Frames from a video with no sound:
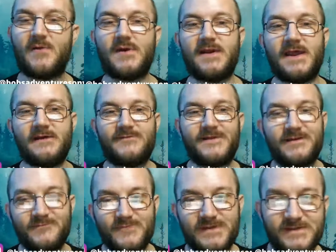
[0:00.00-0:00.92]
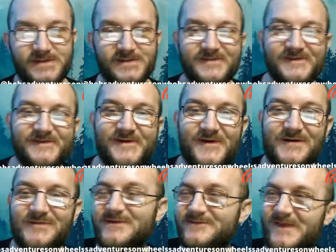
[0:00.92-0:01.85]
I want to have like millions.
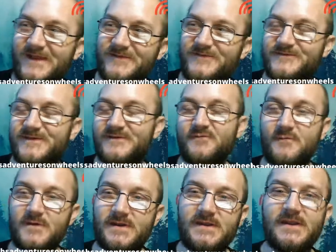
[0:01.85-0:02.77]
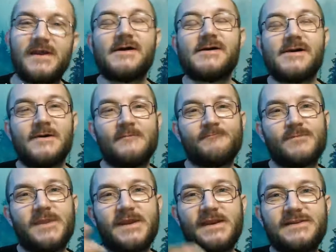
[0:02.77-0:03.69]
I'm not that successful, but
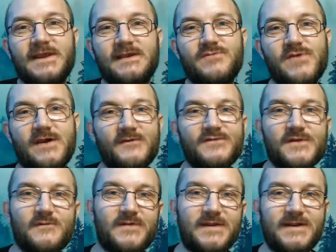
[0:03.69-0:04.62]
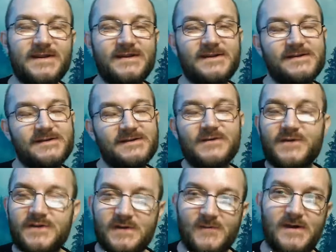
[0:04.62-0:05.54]
anytime you have somebody
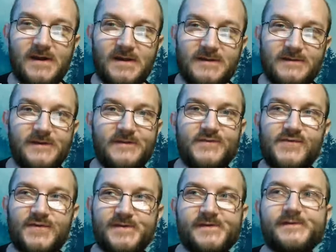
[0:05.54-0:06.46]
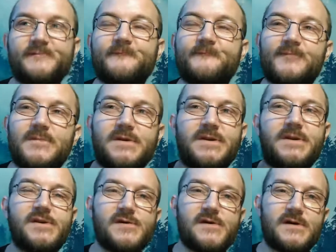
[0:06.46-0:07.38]
come on that's
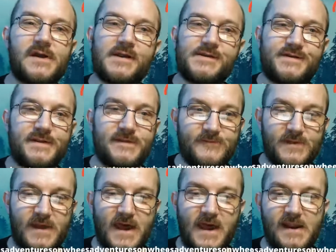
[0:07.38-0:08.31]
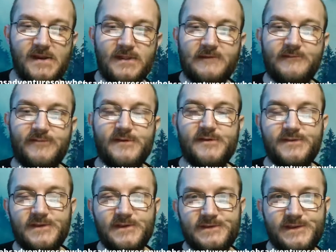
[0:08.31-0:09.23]
achieved a higher level
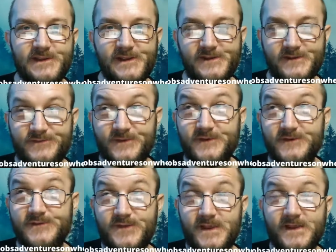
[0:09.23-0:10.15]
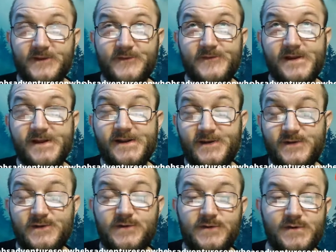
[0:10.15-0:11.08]
of success at
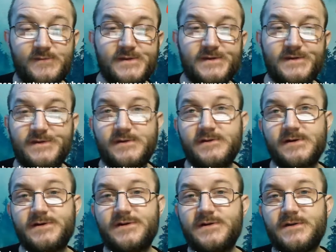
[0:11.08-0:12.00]
YouTube than you,